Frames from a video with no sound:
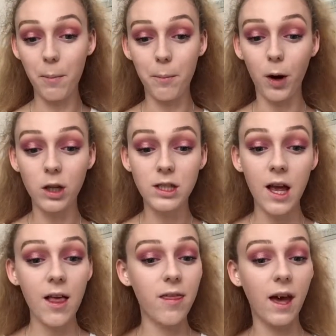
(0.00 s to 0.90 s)
But
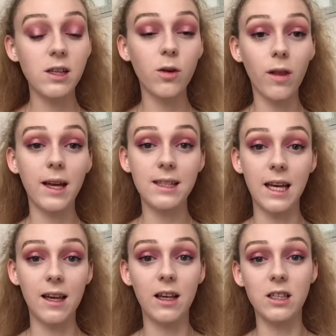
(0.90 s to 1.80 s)
that is all I
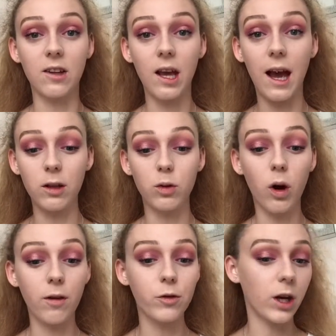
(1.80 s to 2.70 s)
set yesterday. I do
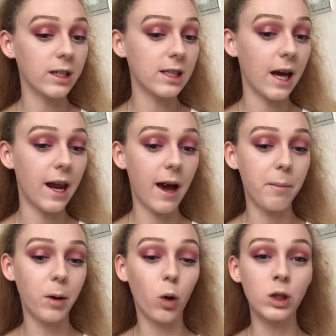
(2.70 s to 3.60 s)
have dry skin,
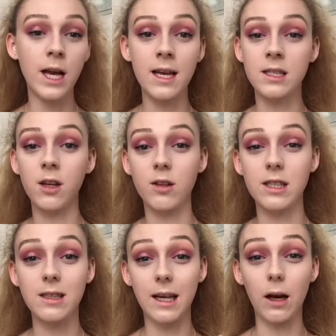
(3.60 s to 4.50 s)
and because it is
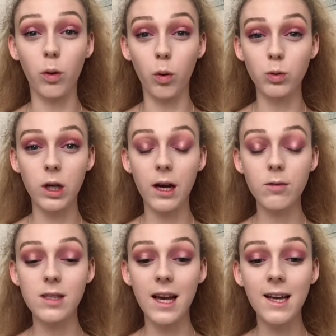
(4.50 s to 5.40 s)
starting to get colder
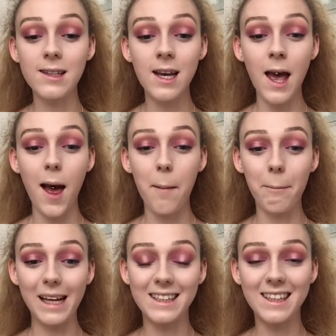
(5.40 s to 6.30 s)
outside,
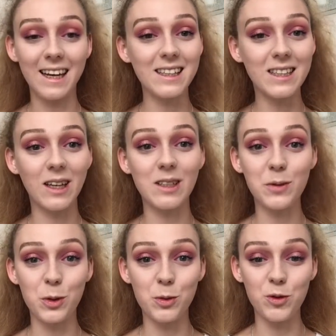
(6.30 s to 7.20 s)
my skin is
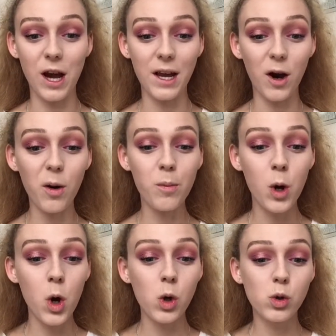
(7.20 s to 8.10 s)
starting to dry up.